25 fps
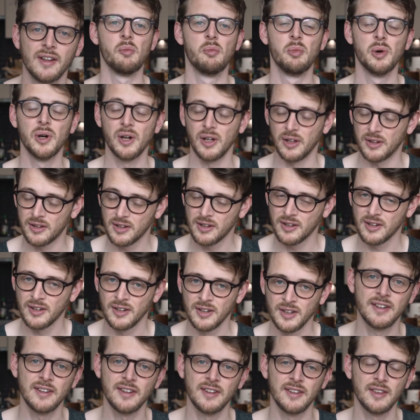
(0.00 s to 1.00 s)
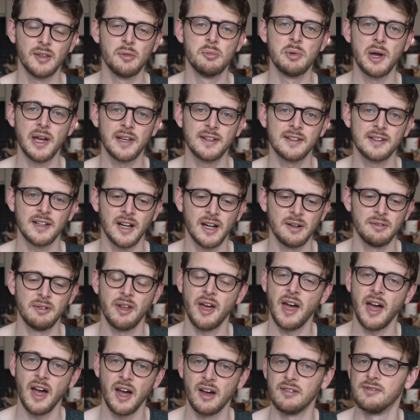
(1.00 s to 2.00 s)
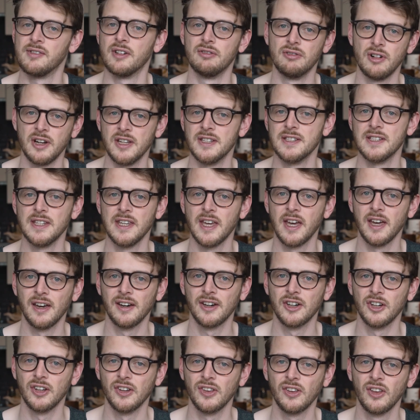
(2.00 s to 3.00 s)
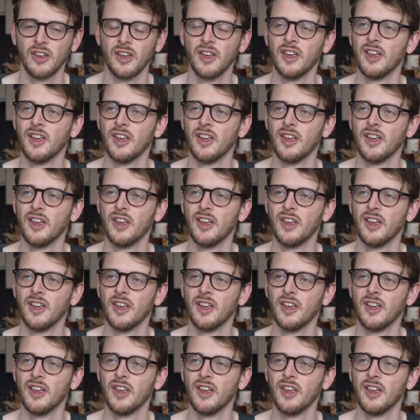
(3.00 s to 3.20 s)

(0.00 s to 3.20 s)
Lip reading: But this is the best time to have a racy haircut.